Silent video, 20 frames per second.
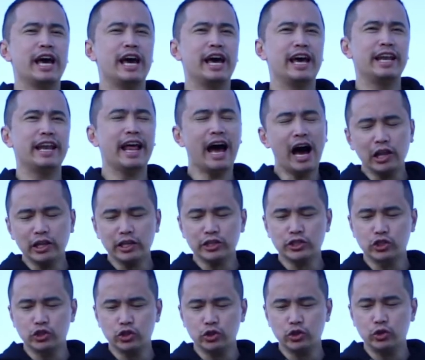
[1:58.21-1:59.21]
and now
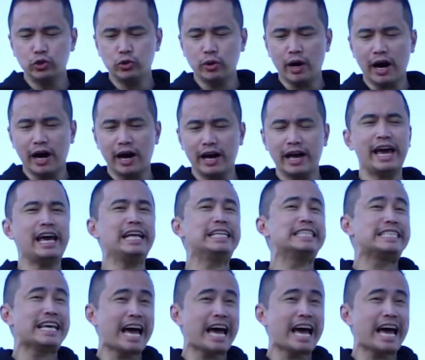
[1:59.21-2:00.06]
let's do 8